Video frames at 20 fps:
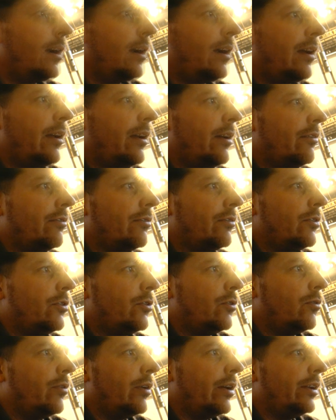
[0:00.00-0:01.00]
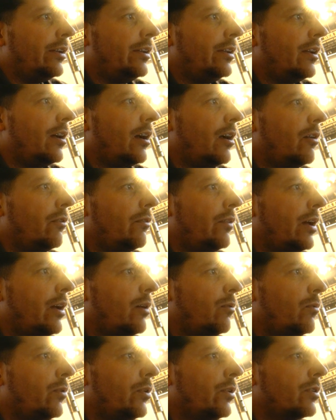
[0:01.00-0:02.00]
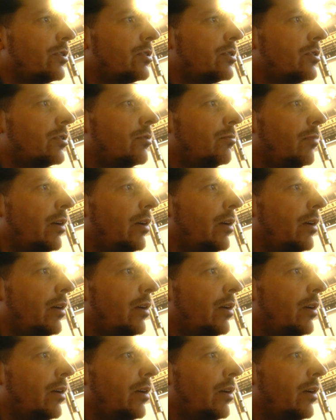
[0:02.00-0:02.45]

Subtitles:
I have no idea how that works.